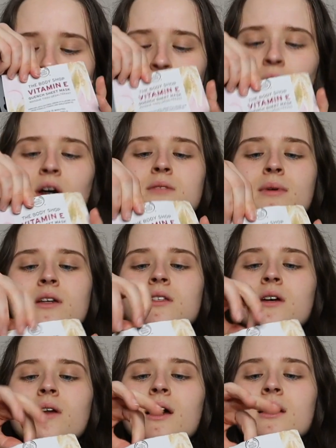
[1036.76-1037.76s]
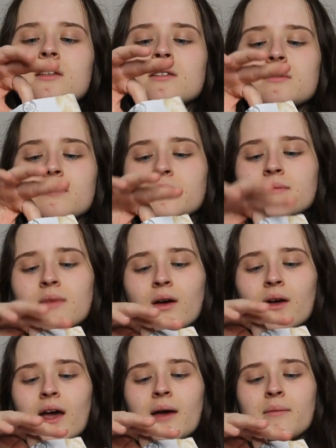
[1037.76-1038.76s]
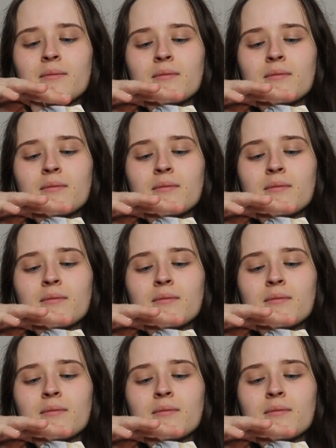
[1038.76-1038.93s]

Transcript: Oh, it smells so nice. Okay.